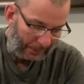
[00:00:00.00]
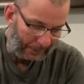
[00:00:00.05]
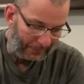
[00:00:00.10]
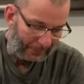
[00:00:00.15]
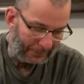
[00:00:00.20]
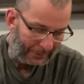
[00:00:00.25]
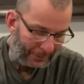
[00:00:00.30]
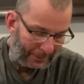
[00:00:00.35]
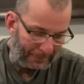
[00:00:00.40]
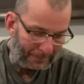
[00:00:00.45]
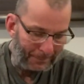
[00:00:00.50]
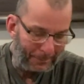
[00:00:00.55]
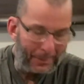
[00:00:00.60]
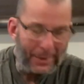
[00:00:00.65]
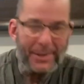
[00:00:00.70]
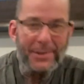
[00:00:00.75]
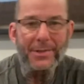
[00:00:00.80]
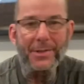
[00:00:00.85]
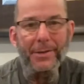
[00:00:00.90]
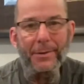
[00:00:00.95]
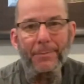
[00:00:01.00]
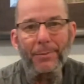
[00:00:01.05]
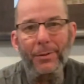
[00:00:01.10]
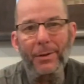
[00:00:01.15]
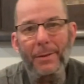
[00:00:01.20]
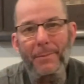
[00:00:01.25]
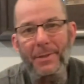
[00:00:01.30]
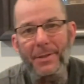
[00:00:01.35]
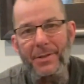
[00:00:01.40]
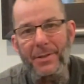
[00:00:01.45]
The basic
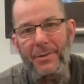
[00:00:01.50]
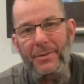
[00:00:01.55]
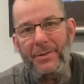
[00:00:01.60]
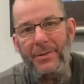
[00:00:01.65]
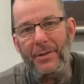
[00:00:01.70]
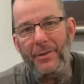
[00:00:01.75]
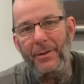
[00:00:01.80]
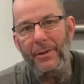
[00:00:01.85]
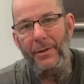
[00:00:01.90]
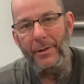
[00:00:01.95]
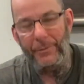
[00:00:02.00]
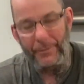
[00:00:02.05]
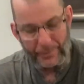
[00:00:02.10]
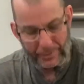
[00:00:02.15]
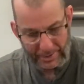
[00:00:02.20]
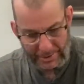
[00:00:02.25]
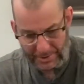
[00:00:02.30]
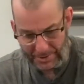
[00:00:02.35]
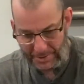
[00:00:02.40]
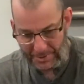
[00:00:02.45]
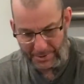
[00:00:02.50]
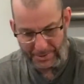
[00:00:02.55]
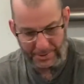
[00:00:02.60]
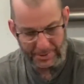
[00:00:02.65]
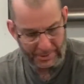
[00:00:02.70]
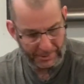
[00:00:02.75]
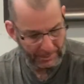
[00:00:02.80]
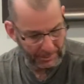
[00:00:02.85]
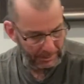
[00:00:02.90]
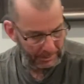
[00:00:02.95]
premises of this is
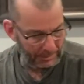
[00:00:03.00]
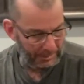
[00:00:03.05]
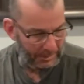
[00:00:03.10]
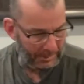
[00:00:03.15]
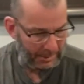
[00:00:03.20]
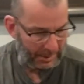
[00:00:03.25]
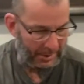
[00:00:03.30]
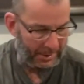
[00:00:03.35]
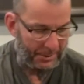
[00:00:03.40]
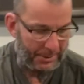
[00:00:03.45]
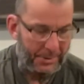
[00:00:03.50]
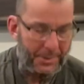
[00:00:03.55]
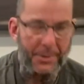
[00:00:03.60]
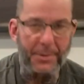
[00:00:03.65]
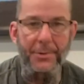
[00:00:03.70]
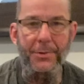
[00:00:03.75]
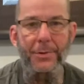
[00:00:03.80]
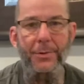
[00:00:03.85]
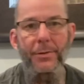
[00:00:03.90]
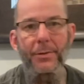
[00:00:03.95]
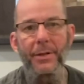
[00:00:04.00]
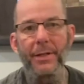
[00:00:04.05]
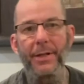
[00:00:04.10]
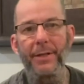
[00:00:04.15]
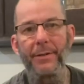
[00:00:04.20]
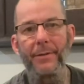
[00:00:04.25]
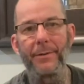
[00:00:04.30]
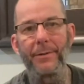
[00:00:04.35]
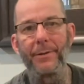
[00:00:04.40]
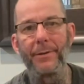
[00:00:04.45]
to treat
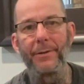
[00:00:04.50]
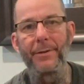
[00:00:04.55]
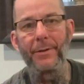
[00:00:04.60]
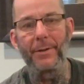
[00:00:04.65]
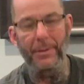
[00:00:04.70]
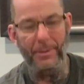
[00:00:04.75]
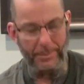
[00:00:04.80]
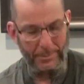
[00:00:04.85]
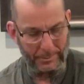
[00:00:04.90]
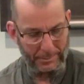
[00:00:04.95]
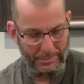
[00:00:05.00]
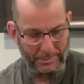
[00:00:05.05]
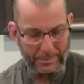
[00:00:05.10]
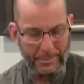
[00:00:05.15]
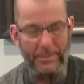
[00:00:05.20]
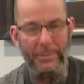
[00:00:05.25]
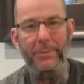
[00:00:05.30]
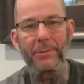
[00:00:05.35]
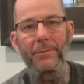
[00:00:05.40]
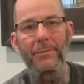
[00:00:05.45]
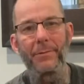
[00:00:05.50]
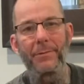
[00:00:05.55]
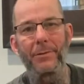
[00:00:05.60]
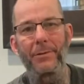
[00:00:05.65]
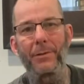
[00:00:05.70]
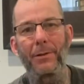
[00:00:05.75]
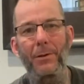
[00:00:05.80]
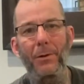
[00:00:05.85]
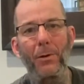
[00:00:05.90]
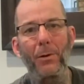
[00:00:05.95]

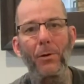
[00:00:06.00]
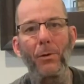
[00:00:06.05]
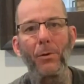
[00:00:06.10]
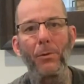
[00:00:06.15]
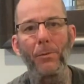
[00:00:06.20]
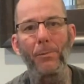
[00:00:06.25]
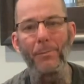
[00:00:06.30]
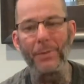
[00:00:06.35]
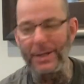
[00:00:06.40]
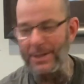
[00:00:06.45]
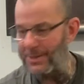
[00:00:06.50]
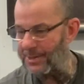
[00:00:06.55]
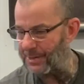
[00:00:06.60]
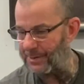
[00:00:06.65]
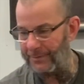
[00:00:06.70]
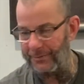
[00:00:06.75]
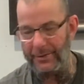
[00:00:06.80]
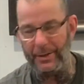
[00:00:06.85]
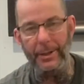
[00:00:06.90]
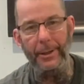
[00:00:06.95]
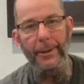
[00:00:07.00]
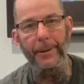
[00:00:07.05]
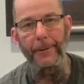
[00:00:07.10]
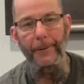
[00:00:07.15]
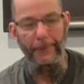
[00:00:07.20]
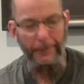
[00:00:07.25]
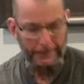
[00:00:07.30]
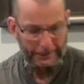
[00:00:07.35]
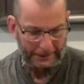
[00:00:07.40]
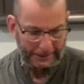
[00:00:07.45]
the whole piece of
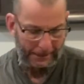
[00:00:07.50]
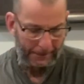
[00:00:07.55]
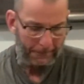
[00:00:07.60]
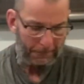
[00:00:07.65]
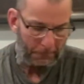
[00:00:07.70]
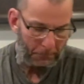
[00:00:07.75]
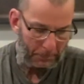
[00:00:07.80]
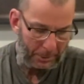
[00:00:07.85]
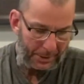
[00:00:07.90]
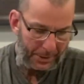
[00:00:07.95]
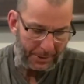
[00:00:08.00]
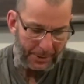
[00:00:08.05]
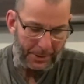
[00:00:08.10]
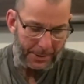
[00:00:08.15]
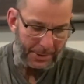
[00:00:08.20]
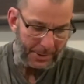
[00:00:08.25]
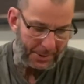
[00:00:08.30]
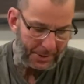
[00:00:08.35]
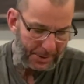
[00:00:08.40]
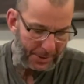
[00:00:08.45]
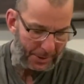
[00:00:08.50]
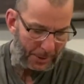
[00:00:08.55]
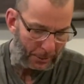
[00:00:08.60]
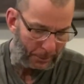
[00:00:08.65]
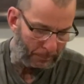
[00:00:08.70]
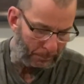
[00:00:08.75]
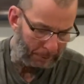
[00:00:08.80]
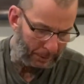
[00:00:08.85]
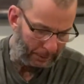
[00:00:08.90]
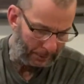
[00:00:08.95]
gear with this soap,